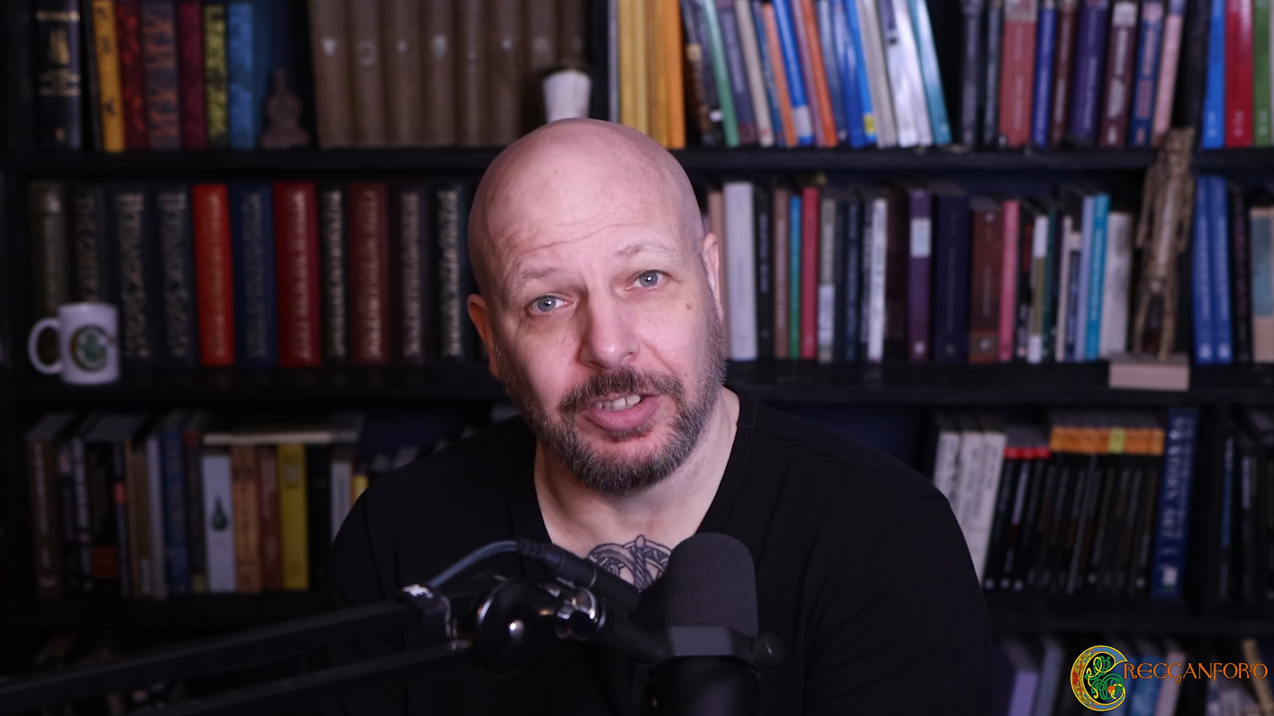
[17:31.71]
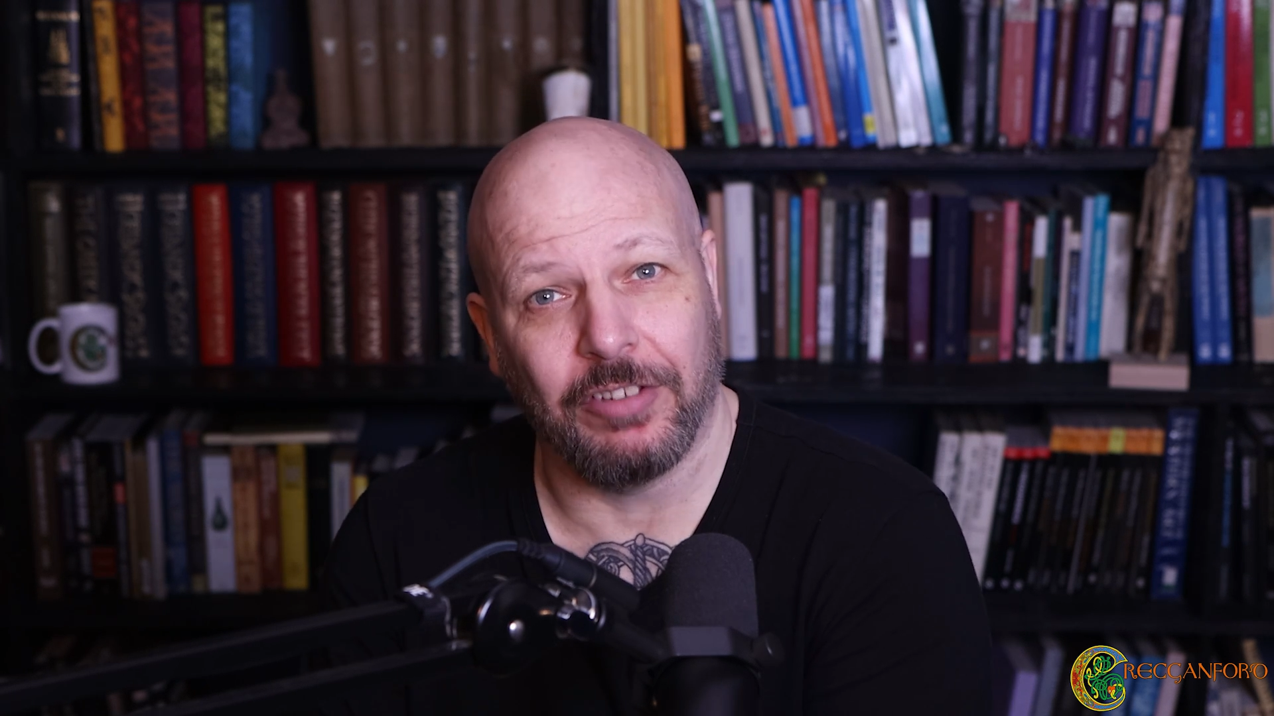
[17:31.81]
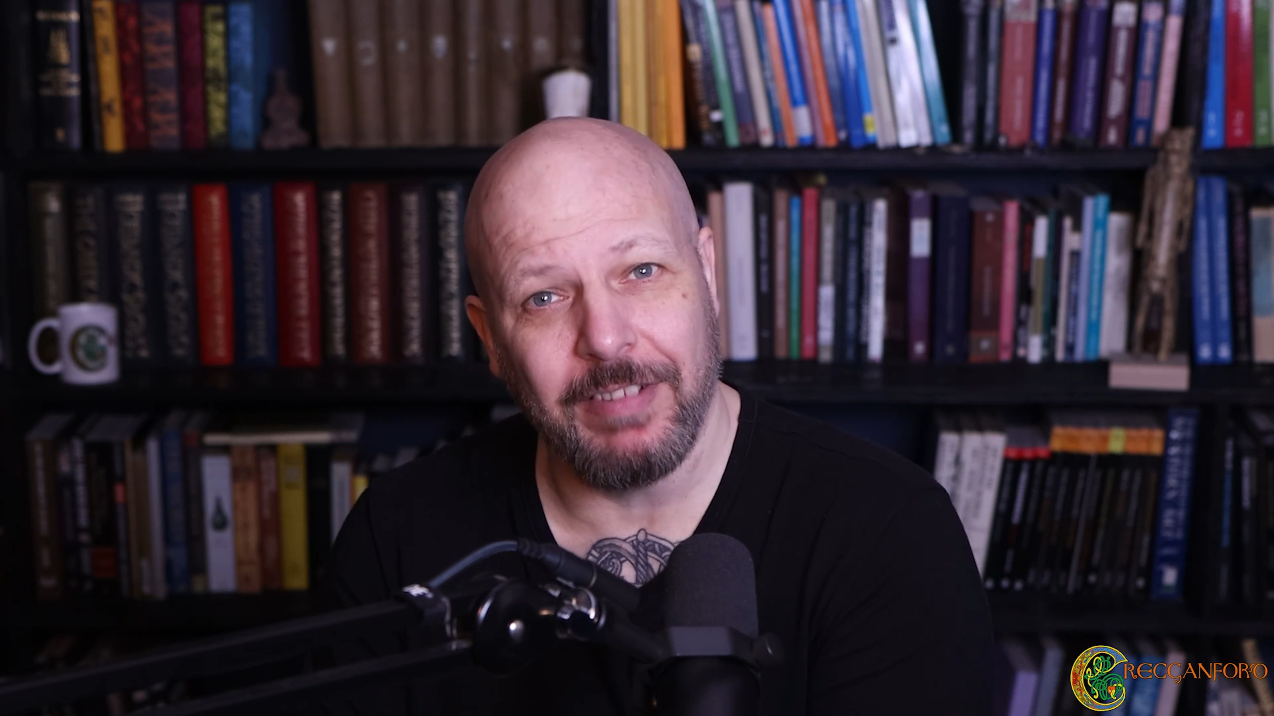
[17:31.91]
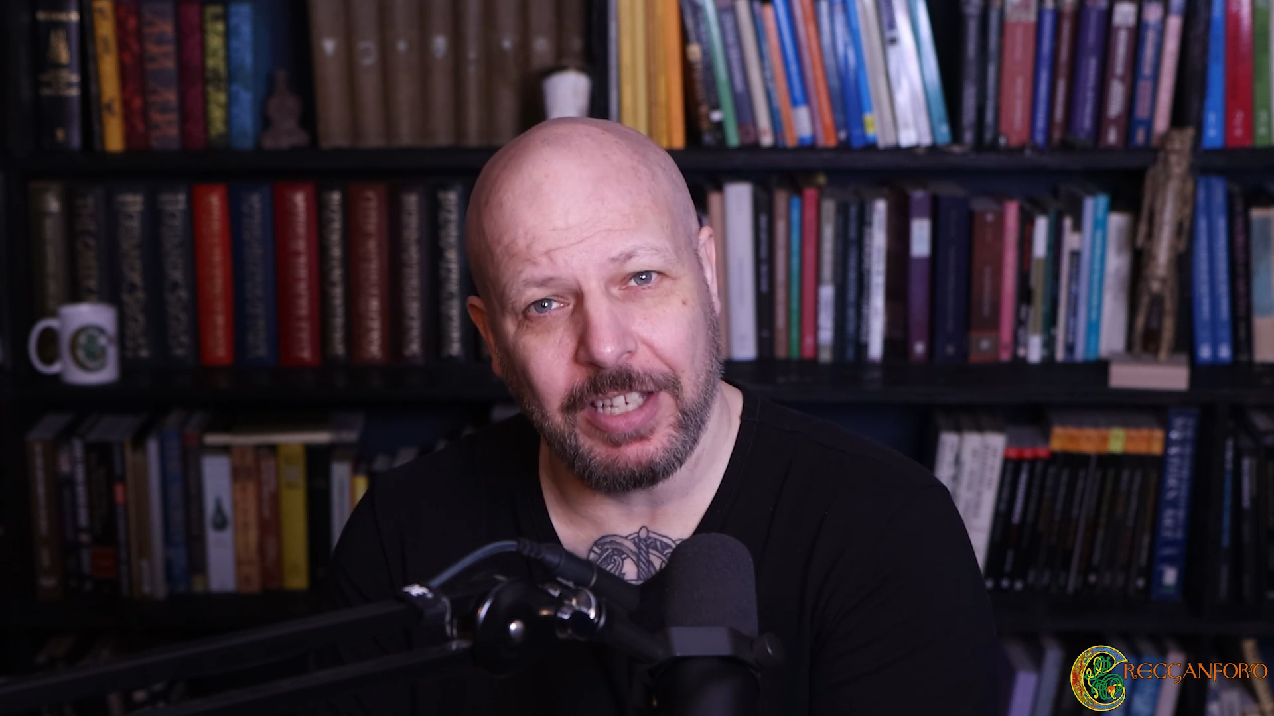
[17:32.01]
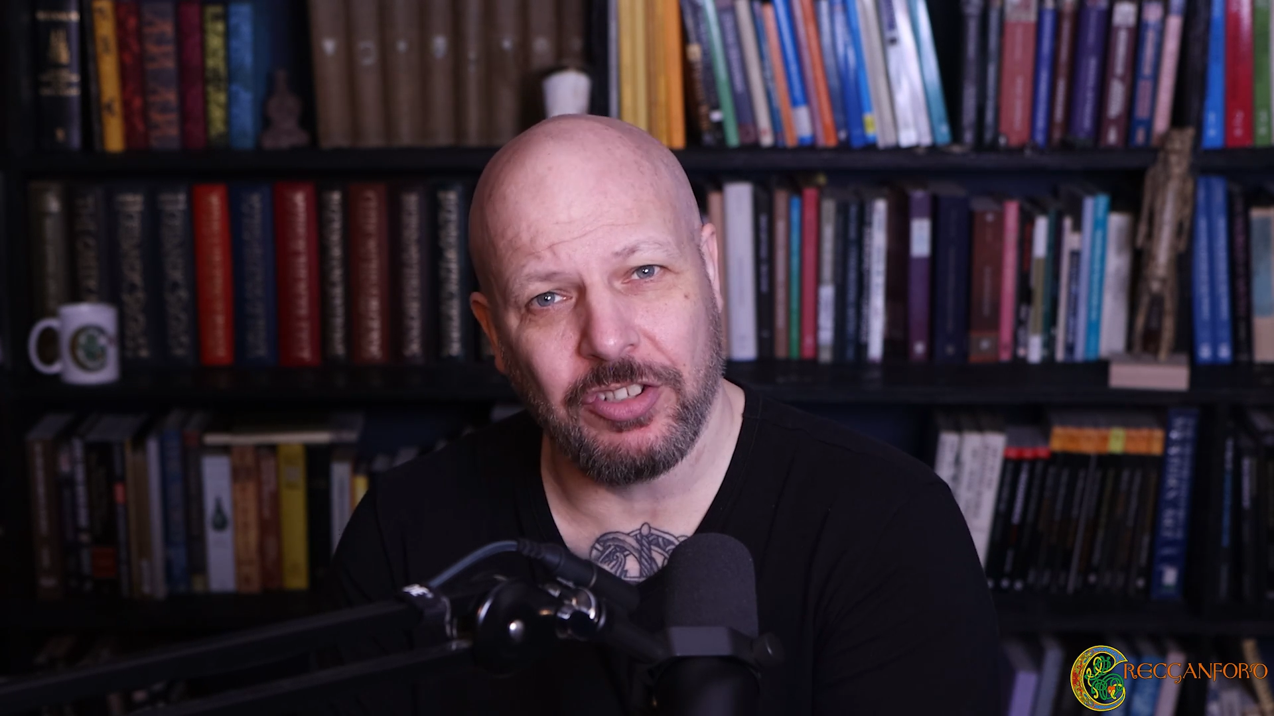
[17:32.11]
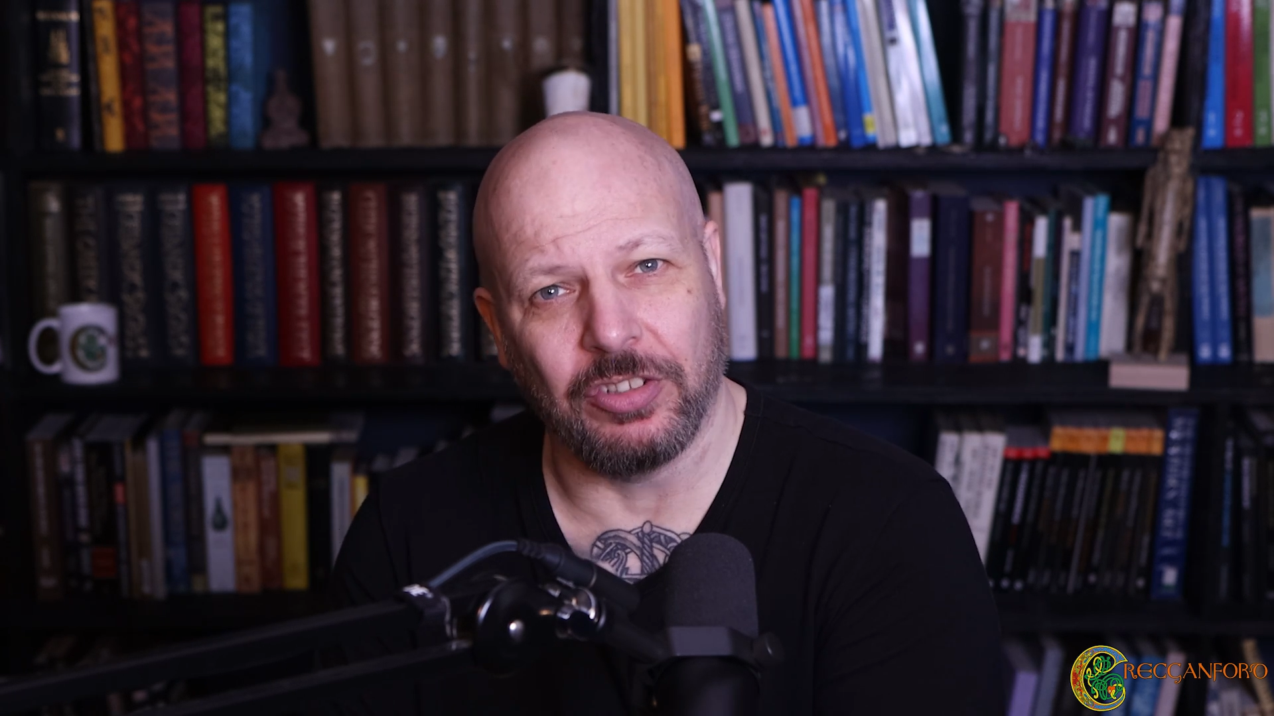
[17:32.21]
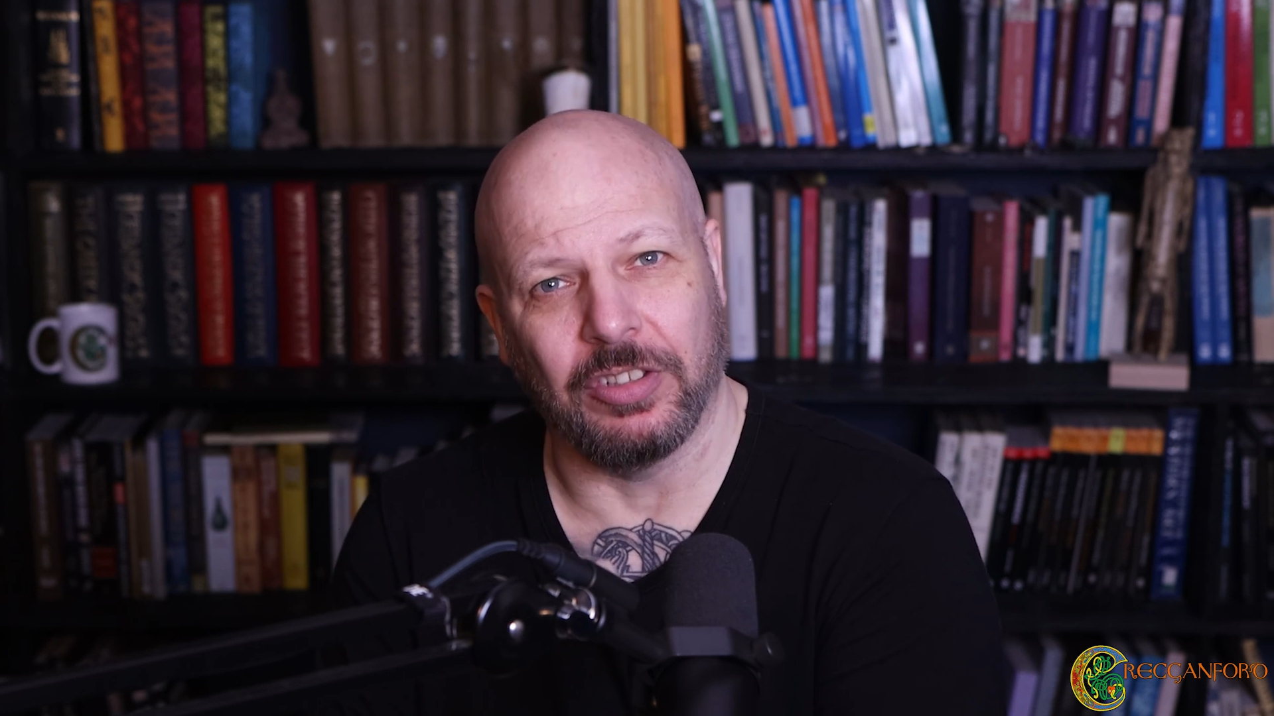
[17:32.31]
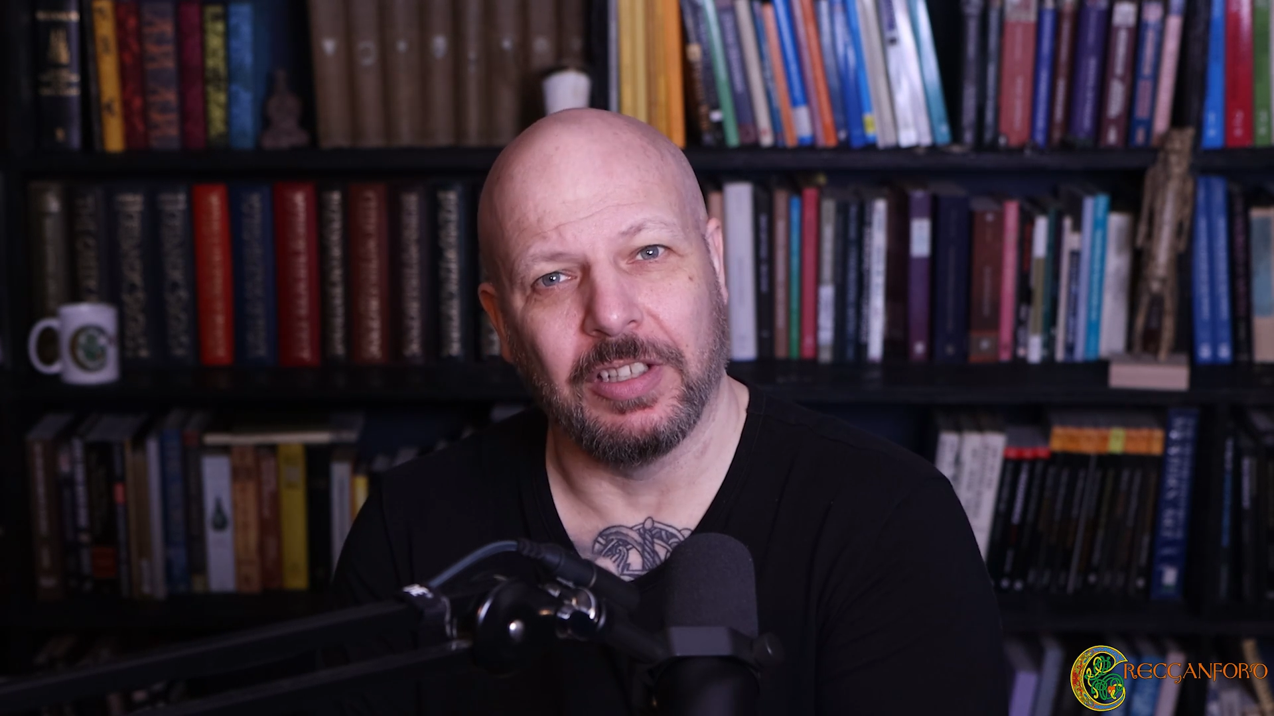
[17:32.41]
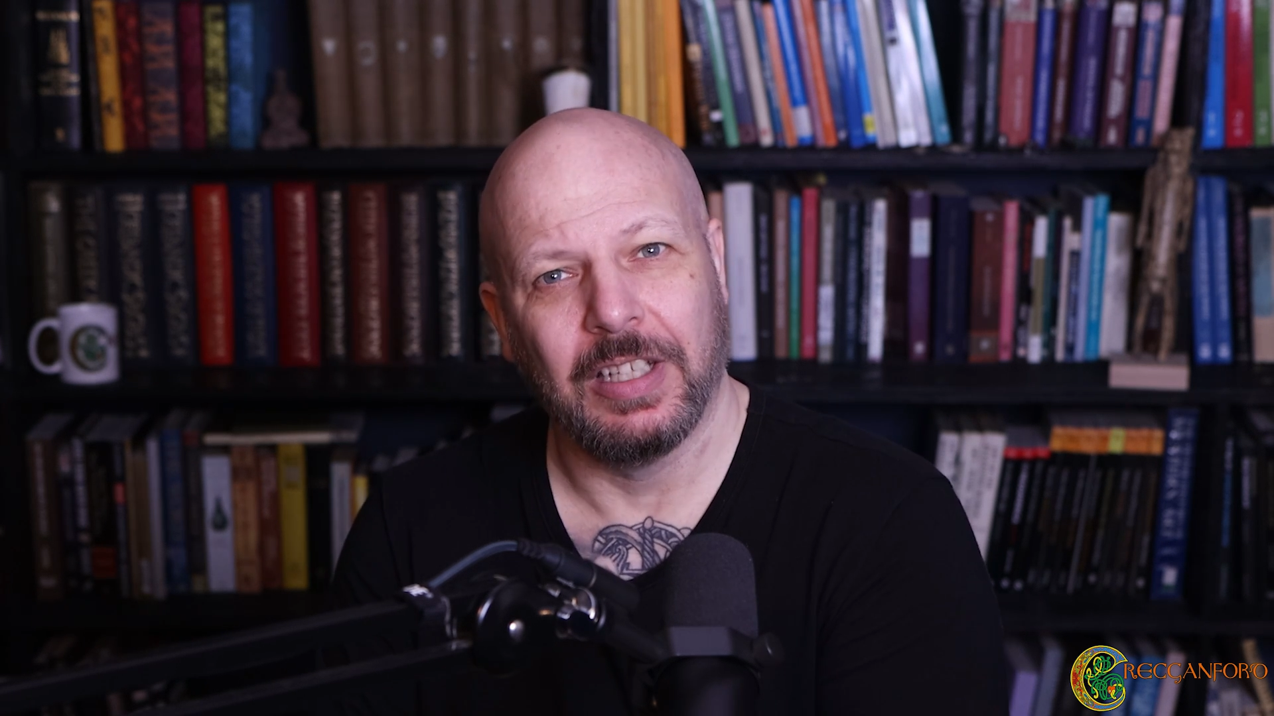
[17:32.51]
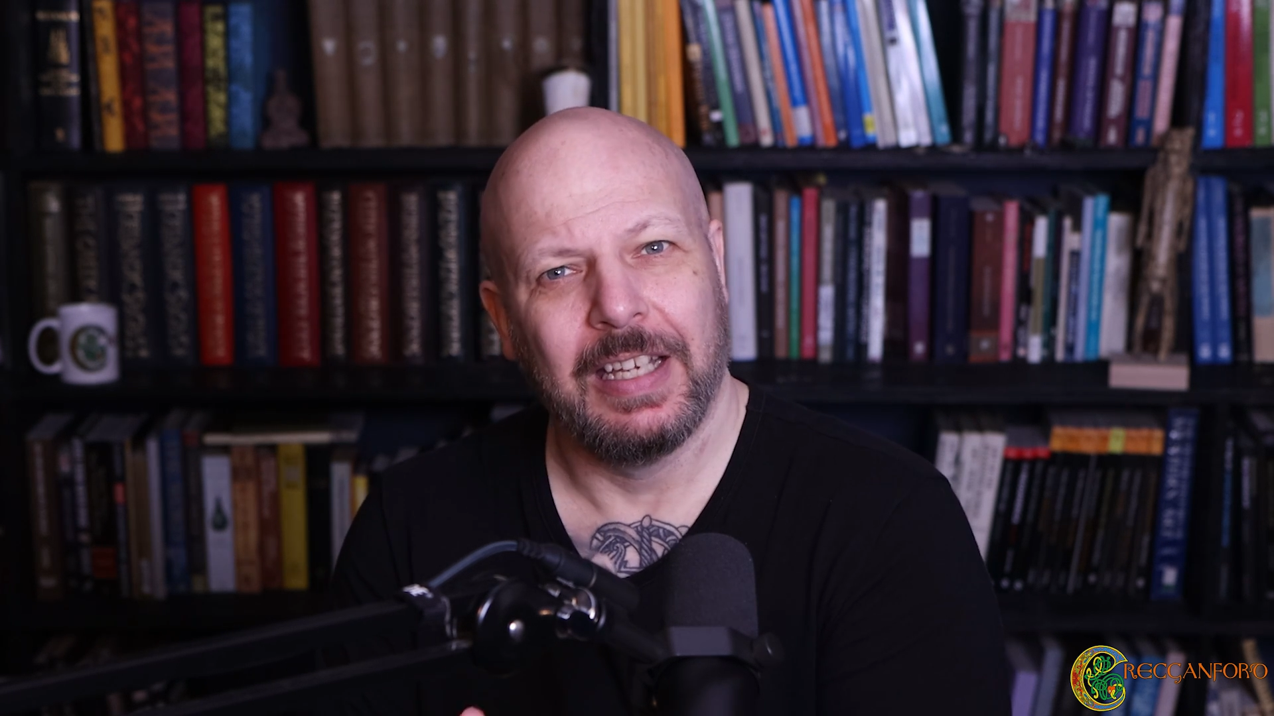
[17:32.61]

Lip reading: direction.